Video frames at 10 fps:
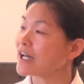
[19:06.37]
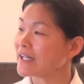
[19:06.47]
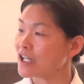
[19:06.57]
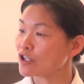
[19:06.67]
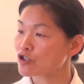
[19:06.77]

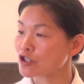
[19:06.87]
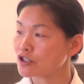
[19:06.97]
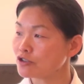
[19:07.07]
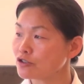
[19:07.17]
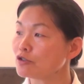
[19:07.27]
nature,
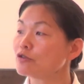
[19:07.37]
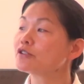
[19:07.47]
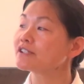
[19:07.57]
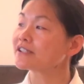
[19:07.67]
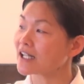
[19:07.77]
your
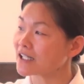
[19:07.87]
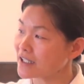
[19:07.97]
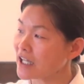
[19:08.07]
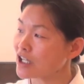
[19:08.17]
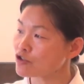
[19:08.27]
original
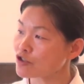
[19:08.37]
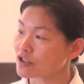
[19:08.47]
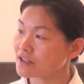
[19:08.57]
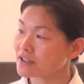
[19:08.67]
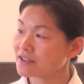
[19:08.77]
nature,